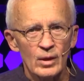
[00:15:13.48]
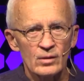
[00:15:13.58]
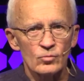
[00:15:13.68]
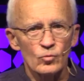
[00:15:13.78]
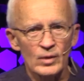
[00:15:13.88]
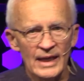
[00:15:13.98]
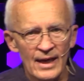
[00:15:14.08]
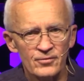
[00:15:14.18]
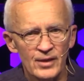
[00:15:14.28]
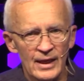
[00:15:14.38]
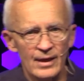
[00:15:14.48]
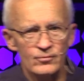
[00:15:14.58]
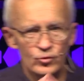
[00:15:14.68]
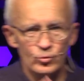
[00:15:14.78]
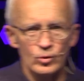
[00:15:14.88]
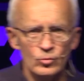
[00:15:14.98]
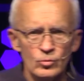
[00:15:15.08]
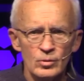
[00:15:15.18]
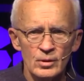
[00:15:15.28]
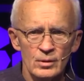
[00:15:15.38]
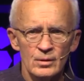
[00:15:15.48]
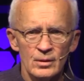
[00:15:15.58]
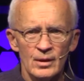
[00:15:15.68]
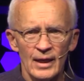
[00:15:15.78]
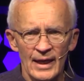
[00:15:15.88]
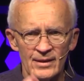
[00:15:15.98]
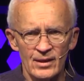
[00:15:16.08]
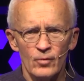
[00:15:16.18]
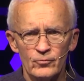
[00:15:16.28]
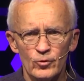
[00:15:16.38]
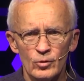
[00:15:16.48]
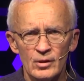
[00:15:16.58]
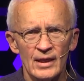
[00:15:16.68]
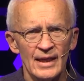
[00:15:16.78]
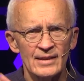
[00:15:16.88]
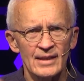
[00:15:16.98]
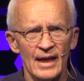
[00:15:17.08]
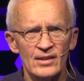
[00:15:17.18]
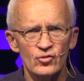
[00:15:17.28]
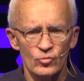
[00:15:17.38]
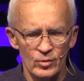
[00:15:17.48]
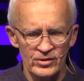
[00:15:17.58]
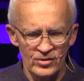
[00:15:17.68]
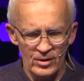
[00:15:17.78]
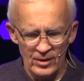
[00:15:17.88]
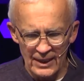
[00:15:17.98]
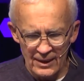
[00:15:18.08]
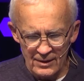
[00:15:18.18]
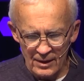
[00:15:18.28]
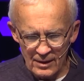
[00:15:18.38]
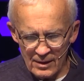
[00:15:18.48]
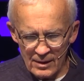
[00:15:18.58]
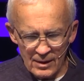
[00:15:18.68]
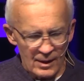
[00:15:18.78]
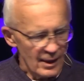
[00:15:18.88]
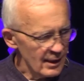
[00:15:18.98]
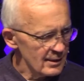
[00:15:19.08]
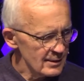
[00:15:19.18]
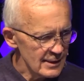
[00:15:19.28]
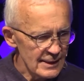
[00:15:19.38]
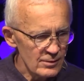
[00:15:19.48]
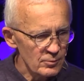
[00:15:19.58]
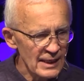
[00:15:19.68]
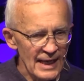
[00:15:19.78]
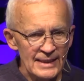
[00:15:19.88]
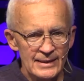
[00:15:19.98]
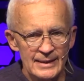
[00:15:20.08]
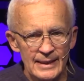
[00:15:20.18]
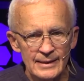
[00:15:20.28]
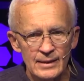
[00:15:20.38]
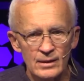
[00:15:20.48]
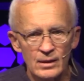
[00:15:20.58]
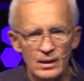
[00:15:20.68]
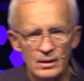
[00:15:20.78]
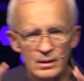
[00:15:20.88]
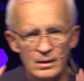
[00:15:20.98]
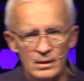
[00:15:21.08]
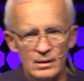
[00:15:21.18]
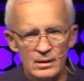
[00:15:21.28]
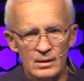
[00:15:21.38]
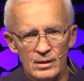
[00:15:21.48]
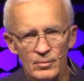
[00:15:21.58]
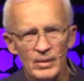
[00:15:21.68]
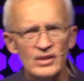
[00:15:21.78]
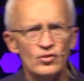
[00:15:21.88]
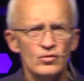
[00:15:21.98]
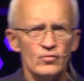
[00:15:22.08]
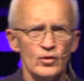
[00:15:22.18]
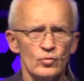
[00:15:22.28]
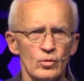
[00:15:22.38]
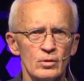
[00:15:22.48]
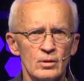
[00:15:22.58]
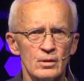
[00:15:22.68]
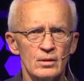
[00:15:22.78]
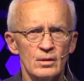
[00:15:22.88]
Well, we have to have true and helpful and kind stories in our head. And when I attended Mason's funeral,